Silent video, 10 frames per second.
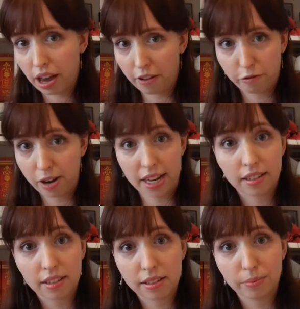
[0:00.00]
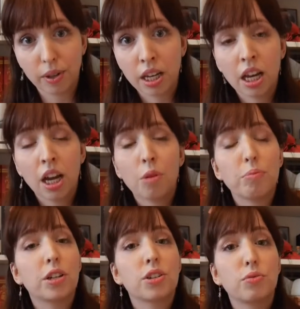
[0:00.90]
have racism,
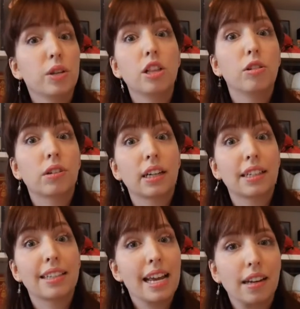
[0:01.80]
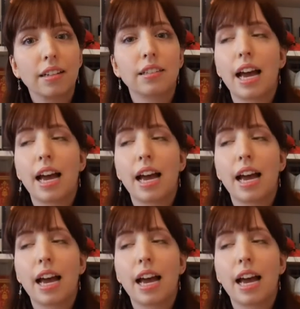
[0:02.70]
because we look at the data.